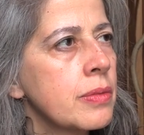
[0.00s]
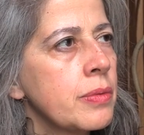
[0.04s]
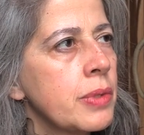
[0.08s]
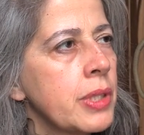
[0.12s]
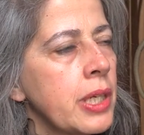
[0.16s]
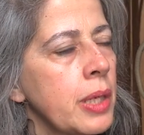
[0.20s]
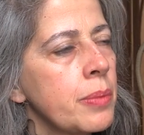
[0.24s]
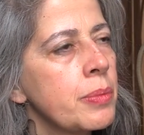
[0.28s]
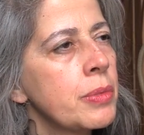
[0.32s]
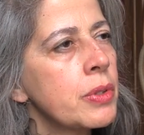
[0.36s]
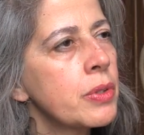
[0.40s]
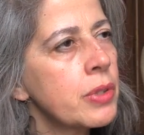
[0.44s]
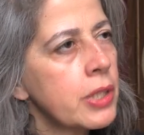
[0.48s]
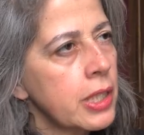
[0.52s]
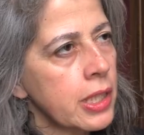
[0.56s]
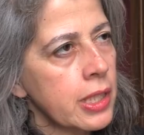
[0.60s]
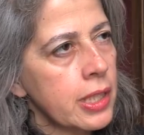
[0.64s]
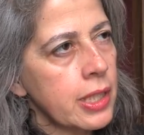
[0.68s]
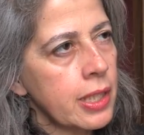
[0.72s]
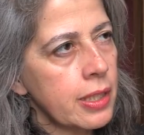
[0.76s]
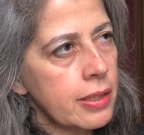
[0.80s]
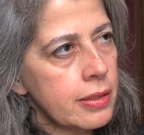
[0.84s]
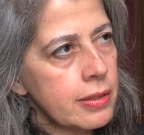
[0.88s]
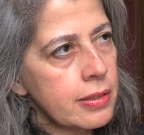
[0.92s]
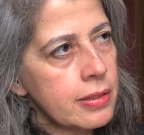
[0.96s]
what I'm
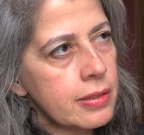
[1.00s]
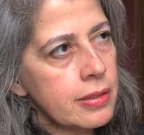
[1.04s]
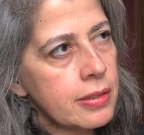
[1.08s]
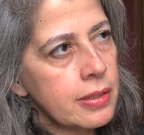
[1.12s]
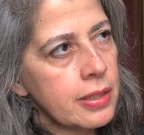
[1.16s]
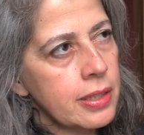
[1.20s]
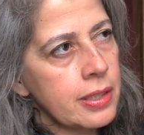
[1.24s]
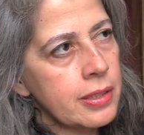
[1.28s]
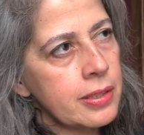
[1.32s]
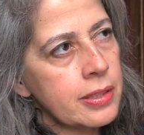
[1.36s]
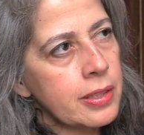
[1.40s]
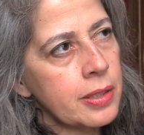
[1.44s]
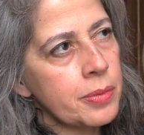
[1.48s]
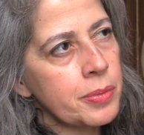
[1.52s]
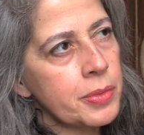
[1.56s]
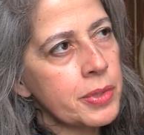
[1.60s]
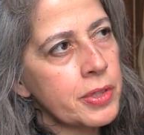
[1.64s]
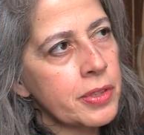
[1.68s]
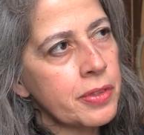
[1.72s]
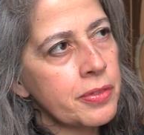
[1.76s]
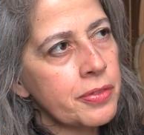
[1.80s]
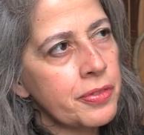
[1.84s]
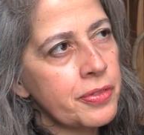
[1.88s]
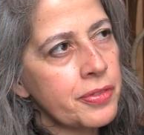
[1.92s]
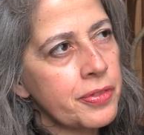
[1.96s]
looking at in terms
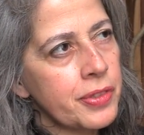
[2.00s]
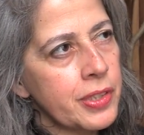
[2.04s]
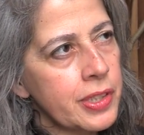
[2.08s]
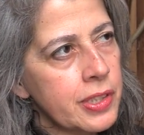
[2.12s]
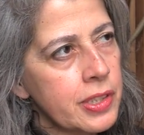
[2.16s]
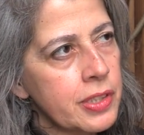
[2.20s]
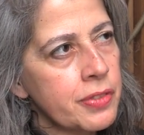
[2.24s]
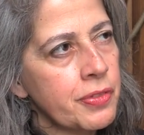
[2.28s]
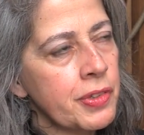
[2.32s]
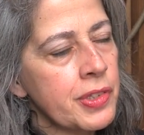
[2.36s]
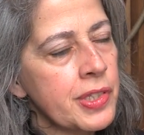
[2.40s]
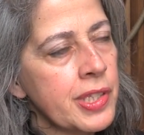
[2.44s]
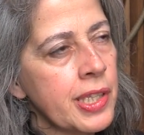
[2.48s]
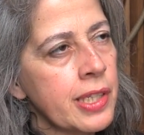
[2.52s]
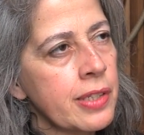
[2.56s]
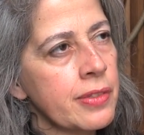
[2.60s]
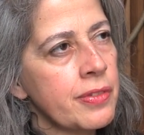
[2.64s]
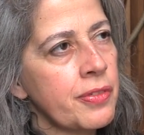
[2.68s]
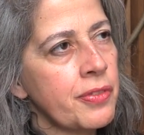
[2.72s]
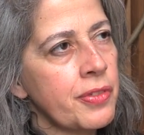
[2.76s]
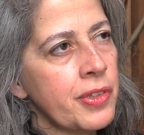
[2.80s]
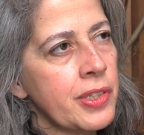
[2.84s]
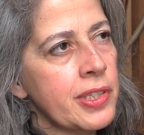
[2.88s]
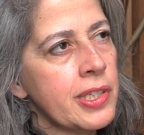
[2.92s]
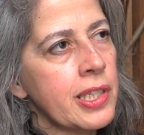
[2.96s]
of its
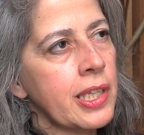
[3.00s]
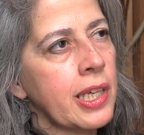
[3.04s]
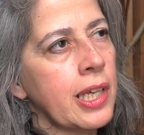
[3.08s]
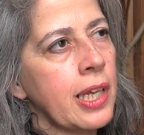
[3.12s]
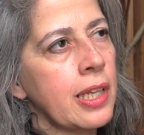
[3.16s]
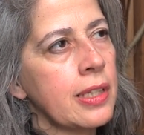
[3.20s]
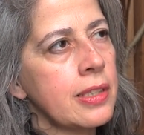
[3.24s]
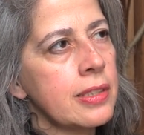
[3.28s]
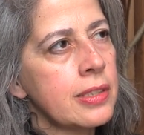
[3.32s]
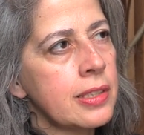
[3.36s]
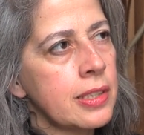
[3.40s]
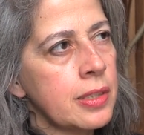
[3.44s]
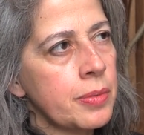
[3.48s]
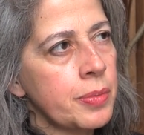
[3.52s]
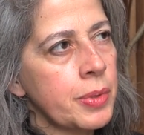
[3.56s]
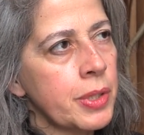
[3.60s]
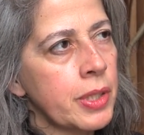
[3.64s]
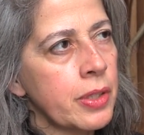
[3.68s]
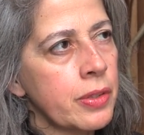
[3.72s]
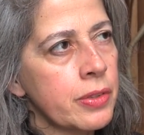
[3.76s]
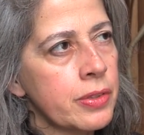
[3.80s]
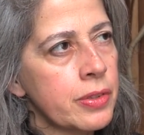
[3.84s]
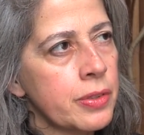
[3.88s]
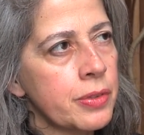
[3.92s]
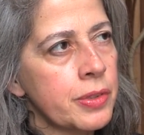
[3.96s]
physicality, but
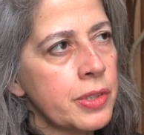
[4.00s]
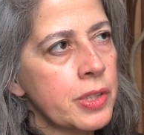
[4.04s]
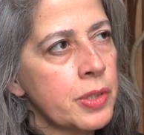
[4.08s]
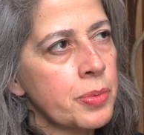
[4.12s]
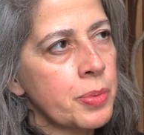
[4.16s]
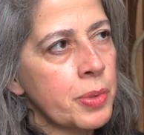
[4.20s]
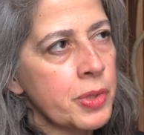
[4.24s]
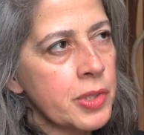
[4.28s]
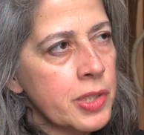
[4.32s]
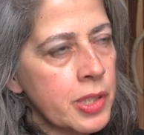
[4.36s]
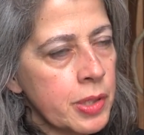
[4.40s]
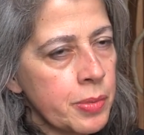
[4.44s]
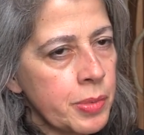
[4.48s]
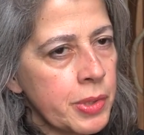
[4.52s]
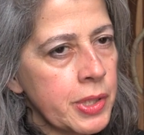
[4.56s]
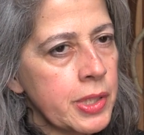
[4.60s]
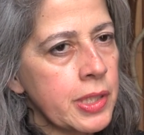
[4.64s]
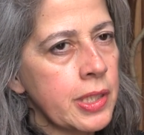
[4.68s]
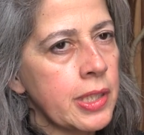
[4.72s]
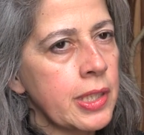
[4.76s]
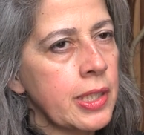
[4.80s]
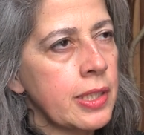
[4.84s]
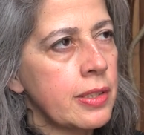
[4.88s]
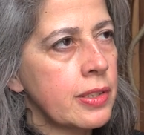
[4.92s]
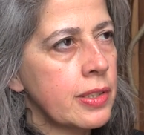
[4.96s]
also its
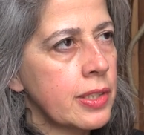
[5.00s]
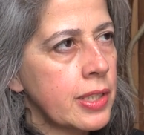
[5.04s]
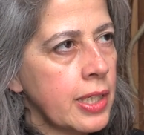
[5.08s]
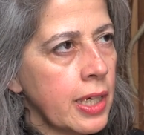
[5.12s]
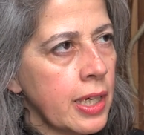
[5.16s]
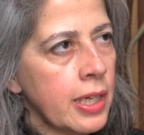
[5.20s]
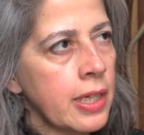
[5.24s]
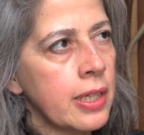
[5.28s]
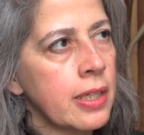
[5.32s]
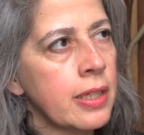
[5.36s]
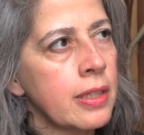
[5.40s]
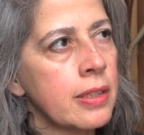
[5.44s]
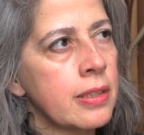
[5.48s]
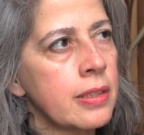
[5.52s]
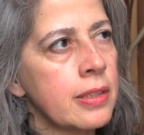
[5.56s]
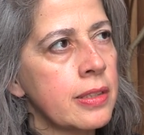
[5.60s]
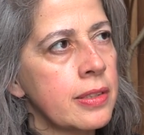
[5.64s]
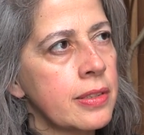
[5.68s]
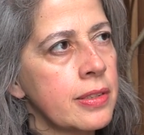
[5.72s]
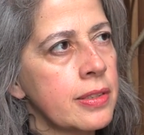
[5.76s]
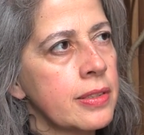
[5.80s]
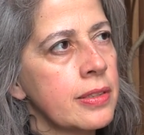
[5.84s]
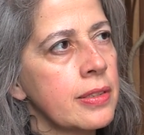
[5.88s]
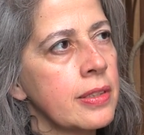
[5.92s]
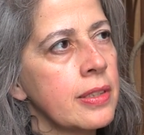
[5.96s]
proximity, its scale,
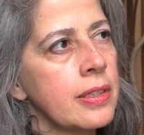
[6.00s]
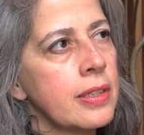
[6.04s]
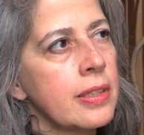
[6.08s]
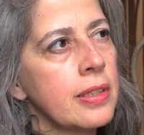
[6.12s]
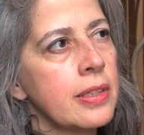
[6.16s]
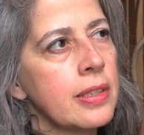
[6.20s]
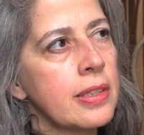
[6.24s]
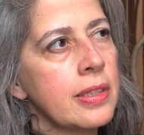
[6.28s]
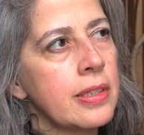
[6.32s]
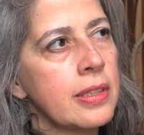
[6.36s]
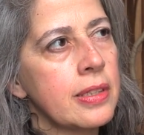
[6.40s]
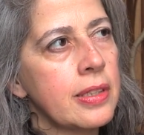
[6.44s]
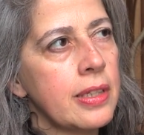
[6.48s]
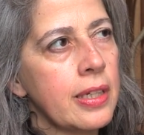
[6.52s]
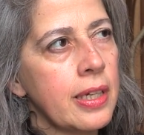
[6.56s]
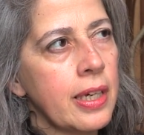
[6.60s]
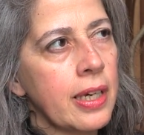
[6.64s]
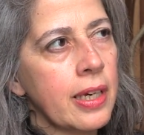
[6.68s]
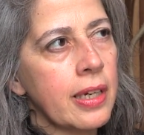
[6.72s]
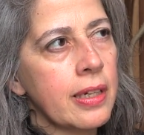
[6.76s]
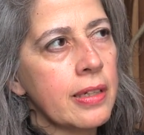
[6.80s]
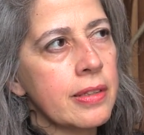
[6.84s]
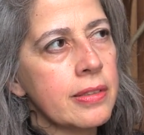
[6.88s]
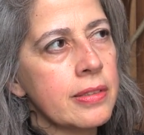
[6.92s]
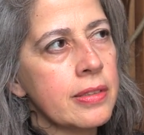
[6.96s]
its,
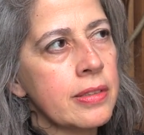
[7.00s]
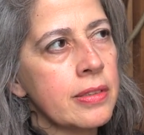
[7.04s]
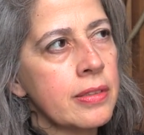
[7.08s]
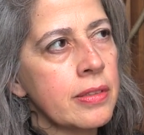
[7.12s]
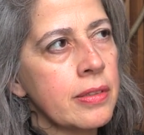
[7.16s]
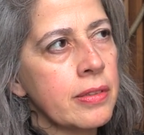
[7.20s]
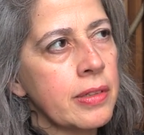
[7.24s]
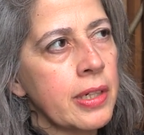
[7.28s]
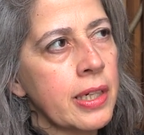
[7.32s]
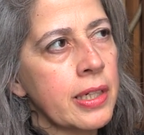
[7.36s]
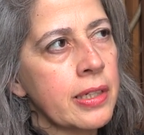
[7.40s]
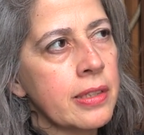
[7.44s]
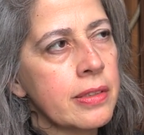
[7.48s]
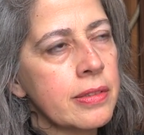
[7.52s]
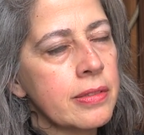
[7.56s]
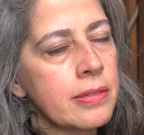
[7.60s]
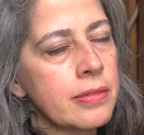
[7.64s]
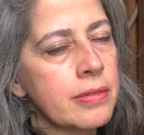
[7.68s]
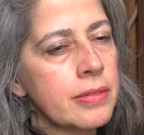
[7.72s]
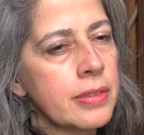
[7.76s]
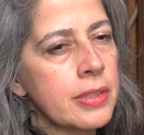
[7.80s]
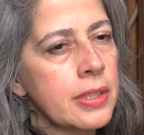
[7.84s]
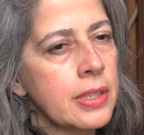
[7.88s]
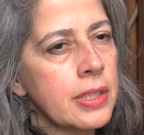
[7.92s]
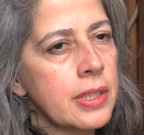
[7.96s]
you know.
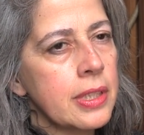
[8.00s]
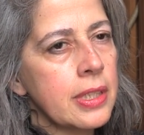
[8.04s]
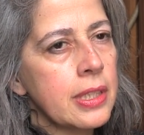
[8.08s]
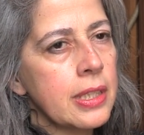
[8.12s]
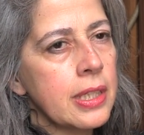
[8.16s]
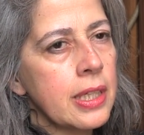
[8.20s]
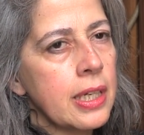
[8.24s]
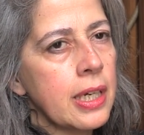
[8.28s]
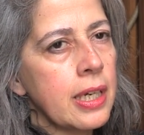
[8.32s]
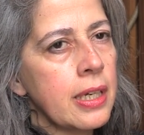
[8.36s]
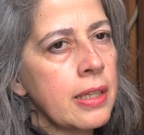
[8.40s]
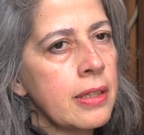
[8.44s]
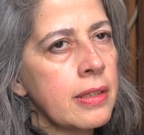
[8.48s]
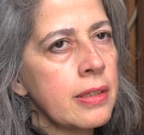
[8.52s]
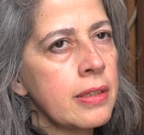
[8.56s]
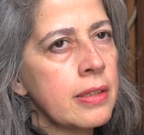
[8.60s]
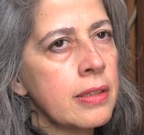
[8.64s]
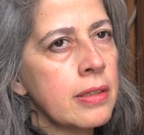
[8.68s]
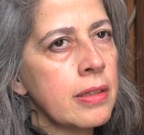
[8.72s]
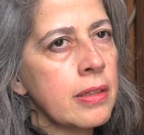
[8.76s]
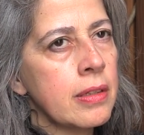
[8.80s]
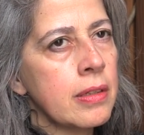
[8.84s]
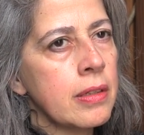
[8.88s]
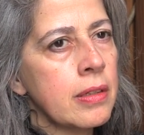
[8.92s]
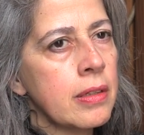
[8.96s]
And
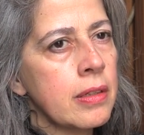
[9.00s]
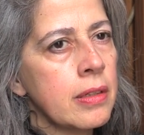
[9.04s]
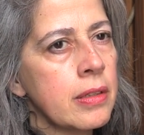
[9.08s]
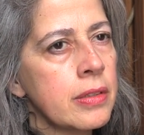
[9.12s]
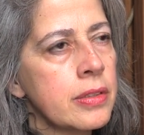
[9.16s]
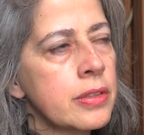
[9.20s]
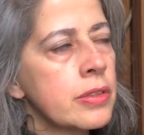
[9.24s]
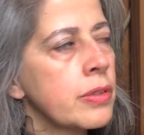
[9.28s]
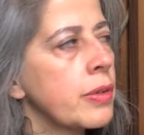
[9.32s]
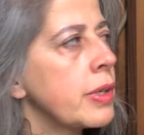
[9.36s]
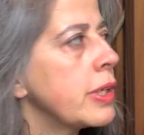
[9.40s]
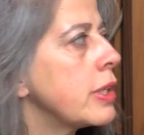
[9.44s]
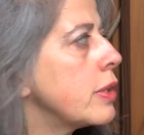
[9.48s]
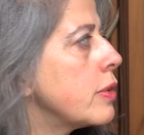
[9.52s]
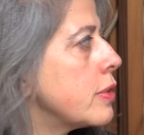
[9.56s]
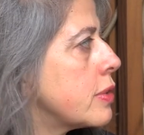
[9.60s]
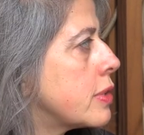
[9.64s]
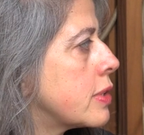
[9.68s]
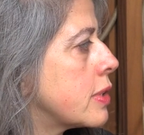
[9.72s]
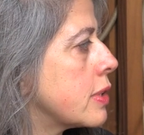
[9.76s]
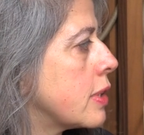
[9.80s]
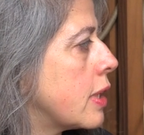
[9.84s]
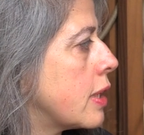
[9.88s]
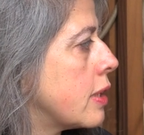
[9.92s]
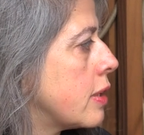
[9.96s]
so I
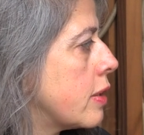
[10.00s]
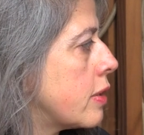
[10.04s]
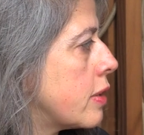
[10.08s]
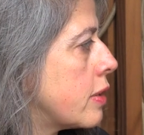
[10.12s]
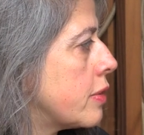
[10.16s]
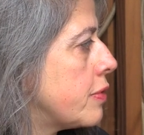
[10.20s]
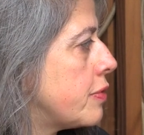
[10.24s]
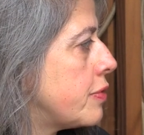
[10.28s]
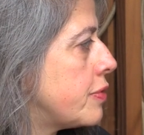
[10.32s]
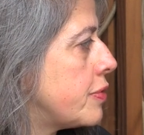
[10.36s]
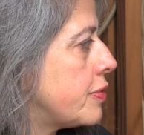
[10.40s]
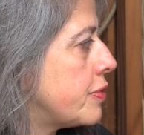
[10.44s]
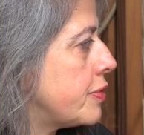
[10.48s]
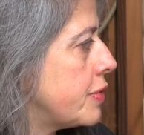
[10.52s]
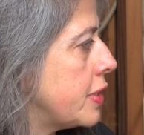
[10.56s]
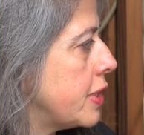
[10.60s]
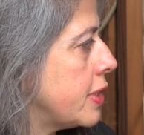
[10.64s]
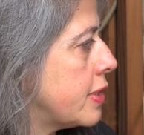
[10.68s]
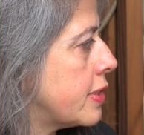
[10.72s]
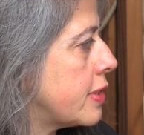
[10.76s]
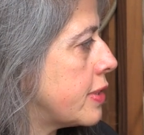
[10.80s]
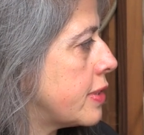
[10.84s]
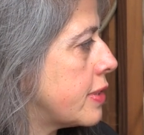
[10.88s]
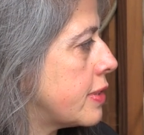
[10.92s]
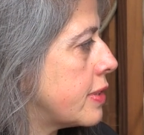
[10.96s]
use a lot of
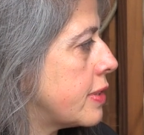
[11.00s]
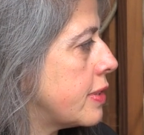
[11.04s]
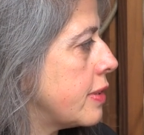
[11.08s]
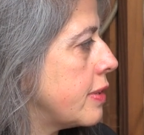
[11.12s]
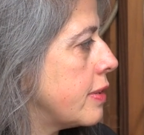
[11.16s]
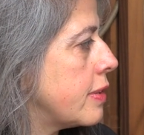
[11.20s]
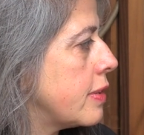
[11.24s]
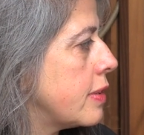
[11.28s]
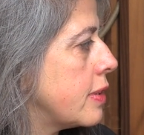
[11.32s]
these